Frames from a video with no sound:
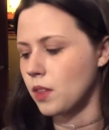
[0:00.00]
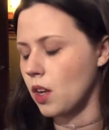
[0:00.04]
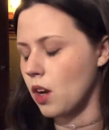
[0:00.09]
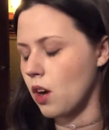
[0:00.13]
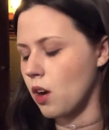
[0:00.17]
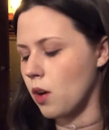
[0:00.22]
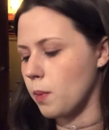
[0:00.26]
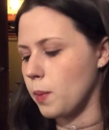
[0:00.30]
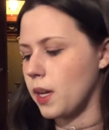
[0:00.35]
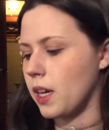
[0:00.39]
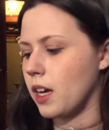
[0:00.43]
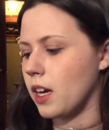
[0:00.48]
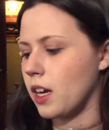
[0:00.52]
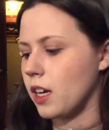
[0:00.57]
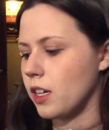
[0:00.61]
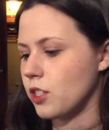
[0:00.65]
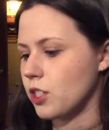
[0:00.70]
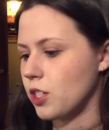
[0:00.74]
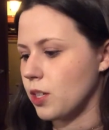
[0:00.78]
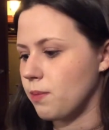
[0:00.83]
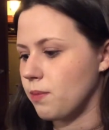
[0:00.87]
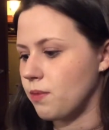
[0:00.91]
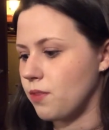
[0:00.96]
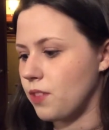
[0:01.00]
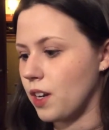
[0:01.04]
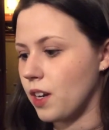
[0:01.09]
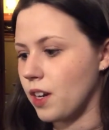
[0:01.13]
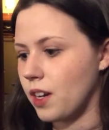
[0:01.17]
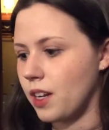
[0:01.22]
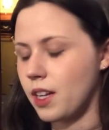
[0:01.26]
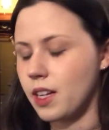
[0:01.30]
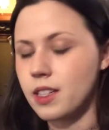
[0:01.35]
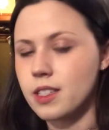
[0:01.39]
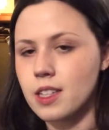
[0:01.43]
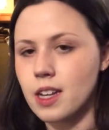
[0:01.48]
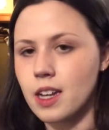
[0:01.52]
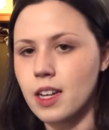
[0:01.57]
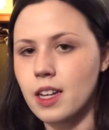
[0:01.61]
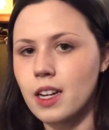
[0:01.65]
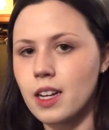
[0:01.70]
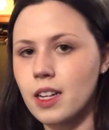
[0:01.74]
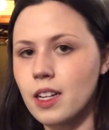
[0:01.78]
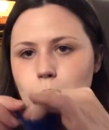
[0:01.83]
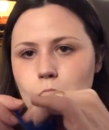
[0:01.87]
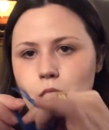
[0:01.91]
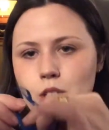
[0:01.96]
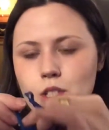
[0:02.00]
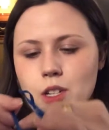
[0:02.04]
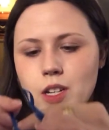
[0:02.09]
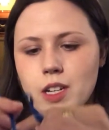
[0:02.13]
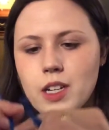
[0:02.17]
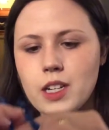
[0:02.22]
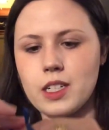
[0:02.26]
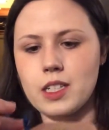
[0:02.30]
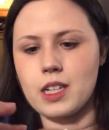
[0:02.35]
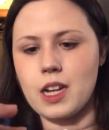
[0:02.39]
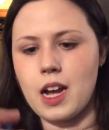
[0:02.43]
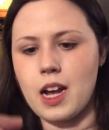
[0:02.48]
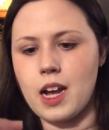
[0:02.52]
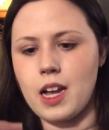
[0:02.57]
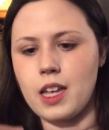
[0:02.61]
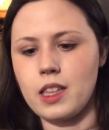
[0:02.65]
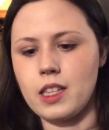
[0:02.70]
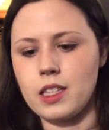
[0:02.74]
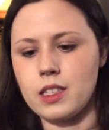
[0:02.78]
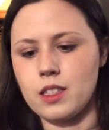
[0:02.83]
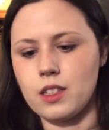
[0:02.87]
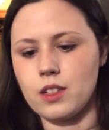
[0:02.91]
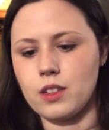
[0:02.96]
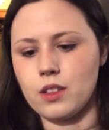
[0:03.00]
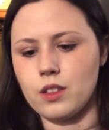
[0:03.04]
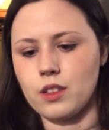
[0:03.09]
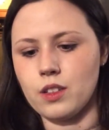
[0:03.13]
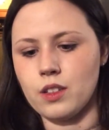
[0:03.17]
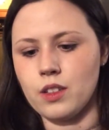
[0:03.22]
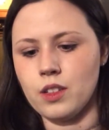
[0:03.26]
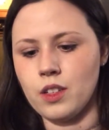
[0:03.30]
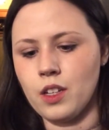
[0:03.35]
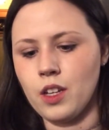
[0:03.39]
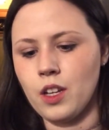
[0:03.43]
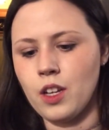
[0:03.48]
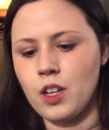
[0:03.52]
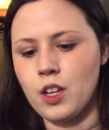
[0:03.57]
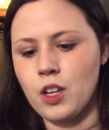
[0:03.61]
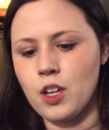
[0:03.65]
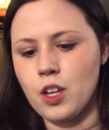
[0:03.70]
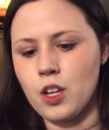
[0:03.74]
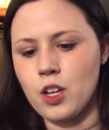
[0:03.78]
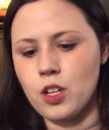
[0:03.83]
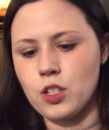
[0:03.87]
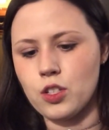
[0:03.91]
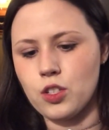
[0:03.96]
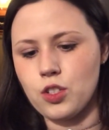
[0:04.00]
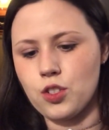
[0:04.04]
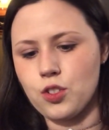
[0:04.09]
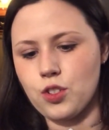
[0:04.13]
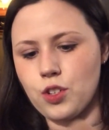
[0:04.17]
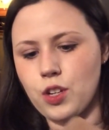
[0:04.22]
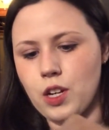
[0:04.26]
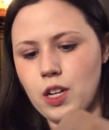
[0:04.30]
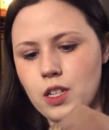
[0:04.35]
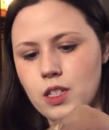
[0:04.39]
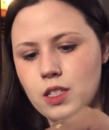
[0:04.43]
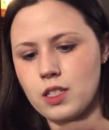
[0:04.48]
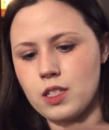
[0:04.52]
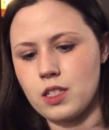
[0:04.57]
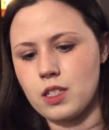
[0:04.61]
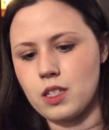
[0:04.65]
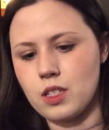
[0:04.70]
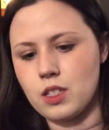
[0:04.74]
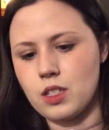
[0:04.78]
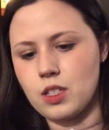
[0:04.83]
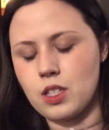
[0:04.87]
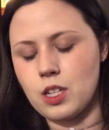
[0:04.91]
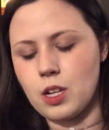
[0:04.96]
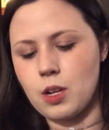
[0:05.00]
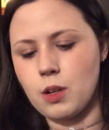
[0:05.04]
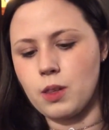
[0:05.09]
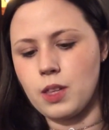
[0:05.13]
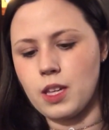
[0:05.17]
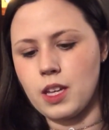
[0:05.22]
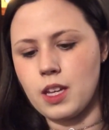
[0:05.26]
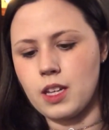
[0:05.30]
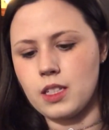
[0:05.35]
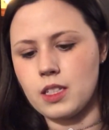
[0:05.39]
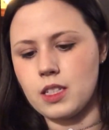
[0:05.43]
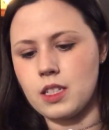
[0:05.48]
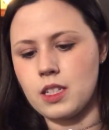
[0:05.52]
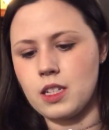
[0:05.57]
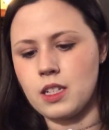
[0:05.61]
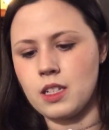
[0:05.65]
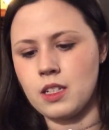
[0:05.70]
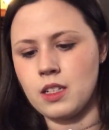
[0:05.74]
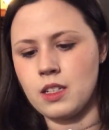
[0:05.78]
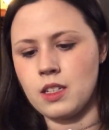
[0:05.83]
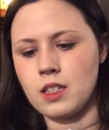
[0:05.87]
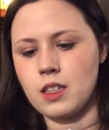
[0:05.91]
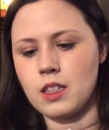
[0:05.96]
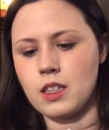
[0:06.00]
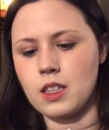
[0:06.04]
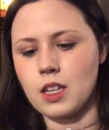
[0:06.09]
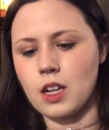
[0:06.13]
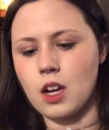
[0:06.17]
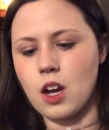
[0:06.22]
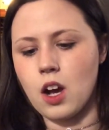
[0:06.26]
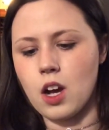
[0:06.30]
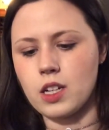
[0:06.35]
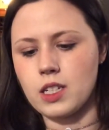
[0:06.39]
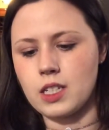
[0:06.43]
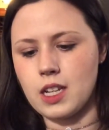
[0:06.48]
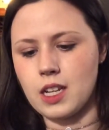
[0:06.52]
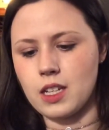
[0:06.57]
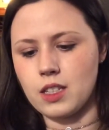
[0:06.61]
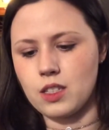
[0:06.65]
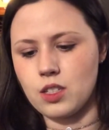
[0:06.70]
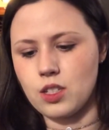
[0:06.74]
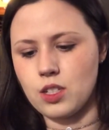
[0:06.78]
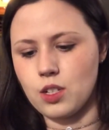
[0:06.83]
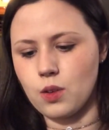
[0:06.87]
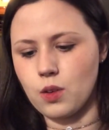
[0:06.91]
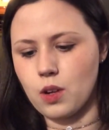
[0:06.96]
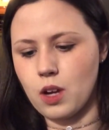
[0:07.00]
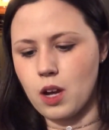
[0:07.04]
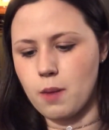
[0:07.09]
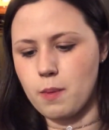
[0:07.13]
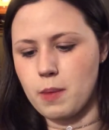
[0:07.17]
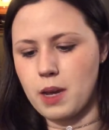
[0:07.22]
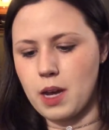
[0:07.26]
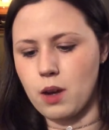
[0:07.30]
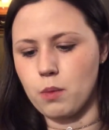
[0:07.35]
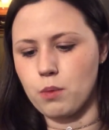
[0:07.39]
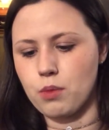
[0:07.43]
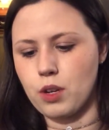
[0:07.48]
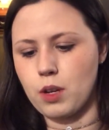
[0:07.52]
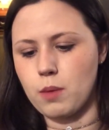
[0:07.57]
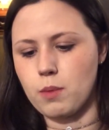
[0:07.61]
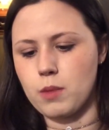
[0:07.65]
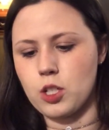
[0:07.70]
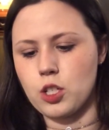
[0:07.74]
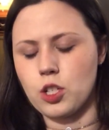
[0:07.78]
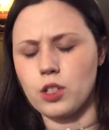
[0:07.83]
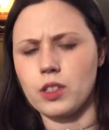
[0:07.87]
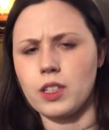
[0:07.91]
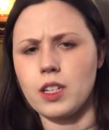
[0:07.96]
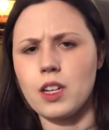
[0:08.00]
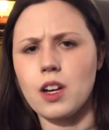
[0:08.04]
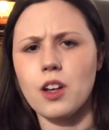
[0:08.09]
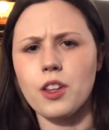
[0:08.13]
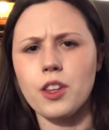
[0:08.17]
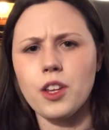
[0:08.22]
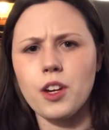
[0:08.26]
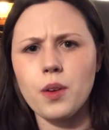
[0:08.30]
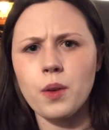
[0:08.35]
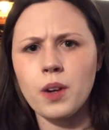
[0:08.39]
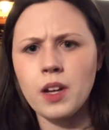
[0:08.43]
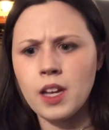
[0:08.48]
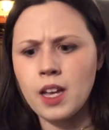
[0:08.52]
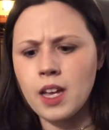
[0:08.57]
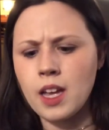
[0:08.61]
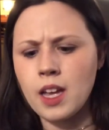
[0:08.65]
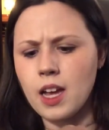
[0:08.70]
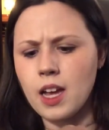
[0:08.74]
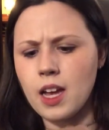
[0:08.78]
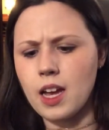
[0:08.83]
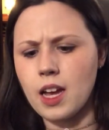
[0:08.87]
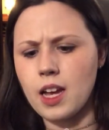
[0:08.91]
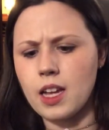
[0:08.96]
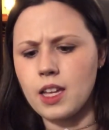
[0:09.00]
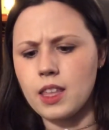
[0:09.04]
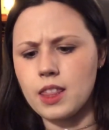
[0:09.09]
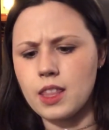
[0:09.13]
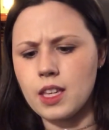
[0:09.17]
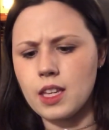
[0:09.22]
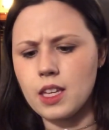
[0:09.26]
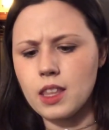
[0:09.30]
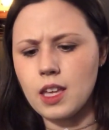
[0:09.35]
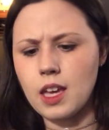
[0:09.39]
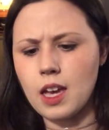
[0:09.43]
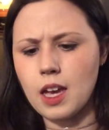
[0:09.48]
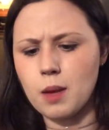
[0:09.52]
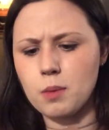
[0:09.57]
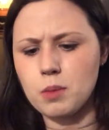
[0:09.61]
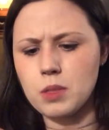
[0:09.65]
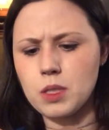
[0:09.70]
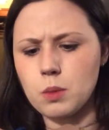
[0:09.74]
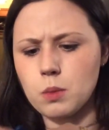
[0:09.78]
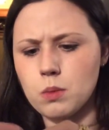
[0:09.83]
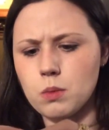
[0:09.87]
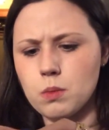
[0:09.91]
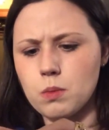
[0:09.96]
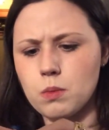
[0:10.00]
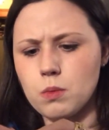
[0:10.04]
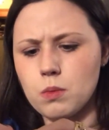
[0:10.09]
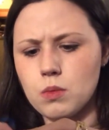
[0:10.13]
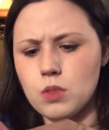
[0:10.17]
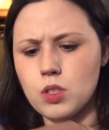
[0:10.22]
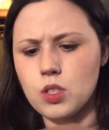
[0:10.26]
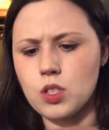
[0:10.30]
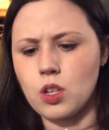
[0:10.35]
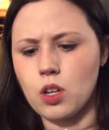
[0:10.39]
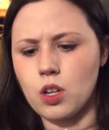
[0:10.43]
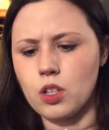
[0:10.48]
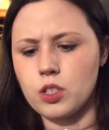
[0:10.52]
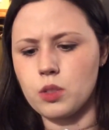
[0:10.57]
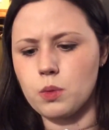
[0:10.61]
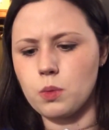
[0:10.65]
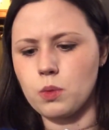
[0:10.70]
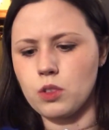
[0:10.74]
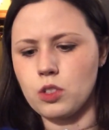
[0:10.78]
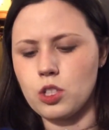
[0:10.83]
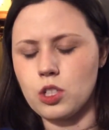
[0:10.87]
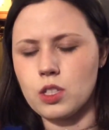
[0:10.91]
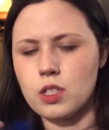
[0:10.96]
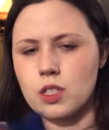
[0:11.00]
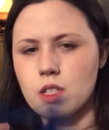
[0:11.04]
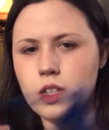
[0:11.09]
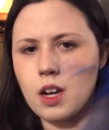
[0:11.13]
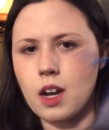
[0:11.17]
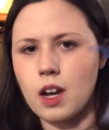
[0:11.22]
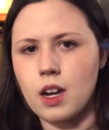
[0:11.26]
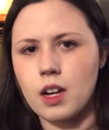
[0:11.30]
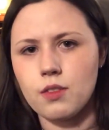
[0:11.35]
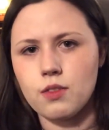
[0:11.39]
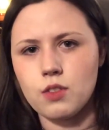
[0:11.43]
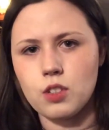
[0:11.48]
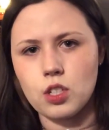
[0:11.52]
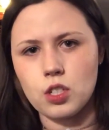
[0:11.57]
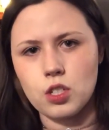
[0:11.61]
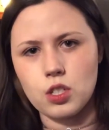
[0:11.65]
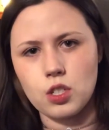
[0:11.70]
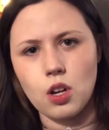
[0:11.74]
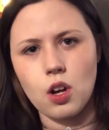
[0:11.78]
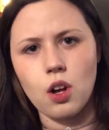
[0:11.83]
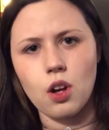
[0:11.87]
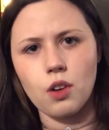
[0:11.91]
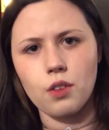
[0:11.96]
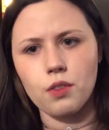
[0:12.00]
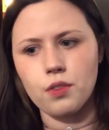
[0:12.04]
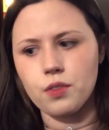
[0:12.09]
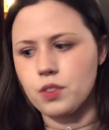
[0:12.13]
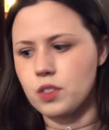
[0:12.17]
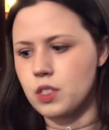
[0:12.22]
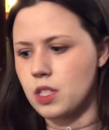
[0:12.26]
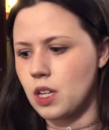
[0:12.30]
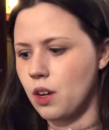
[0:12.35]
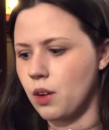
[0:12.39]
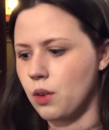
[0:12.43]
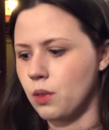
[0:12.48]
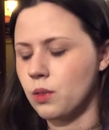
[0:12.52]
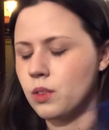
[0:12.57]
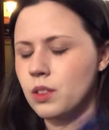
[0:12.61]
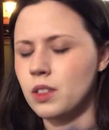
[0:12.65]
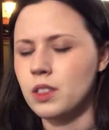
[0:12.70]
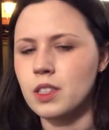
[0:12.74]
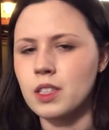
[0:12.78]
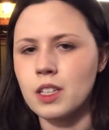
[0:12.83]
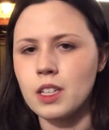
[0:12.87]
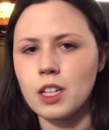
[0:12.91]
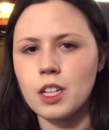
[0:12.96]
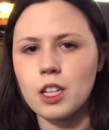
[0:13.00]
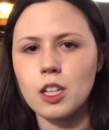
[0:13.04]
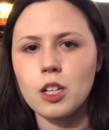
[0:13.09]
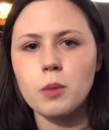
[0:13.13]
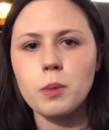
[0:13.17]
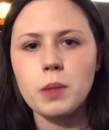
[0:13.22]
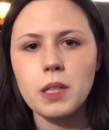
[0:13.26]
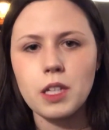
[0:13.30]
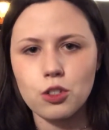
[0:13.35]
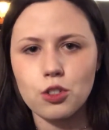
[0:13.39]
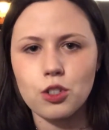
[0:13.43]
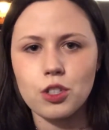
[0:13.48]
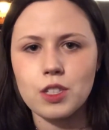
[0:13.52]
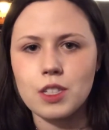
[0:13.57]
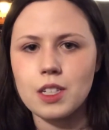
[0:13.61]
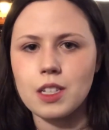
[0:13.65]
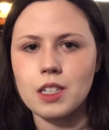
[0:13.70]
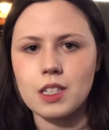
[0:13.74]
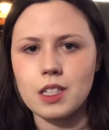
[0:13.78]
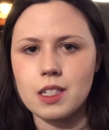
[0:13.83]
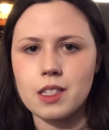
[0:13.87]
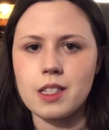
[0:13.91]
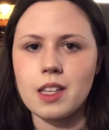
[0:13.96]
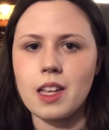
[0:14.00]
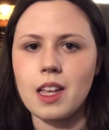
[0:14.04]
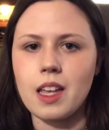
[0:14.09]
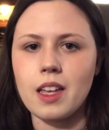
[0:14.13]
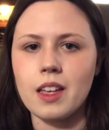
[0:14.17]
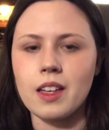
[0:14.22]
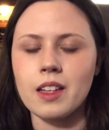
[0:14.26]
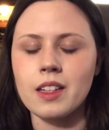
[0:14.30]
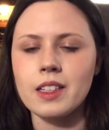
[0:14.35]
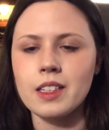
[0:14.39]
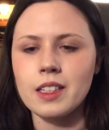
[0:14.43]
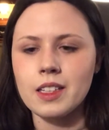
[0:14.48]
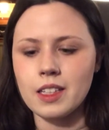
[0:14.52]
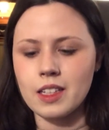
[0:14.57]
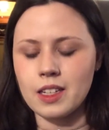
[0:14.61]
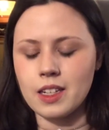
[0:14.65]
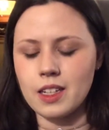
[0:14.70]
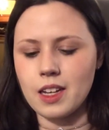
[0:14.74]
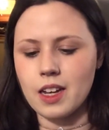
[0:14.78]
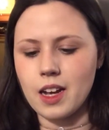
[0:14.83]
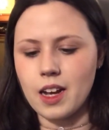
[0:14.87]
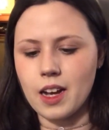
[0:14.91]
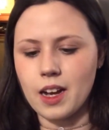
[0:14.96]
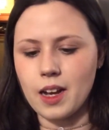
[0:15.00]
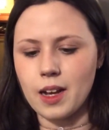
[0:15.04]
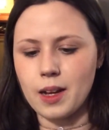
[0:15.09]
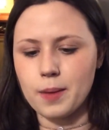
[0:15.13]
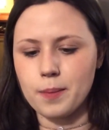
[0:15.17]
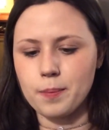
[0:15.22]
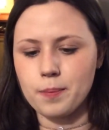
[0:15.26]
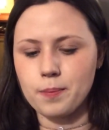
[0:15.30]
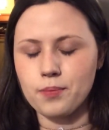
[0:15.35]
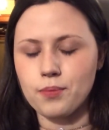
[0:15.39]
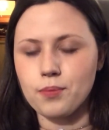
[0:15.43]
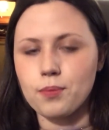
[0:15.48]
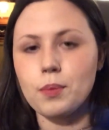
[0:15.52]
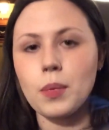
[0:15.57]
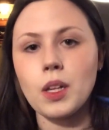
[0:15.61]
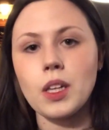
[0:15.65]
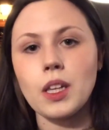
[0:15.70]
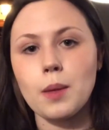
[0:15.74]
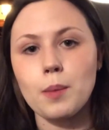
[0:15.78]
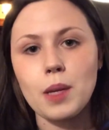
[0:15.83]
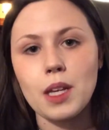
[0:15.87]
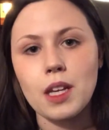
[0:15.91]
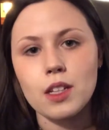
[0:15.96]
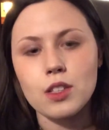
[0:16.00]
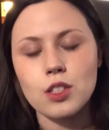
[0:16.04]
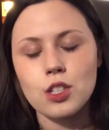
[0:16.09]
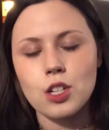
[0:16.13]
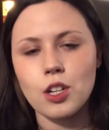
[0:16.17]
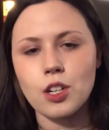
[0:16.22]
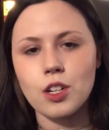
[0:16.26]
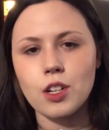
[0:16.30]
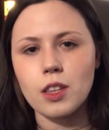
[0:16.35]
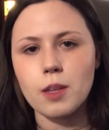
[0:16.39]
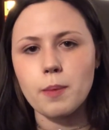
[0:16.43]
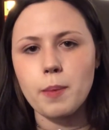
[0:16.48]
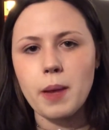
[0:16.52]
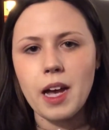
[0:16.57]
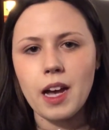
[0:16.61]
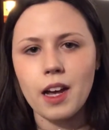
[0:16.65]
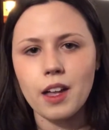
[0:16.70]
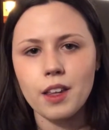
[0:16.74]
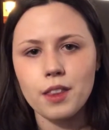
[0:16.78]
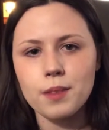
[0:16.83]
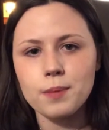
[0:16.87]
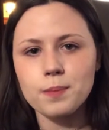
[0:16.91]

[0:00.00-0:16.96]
Oh my gosh, I'm very excited. I'm also gonna tie these little strings so that the contents don't come out prematurely. Although I think the Epsom salts will just kind of dissolve, so it'll be interesting to see. But let me get started on the bath.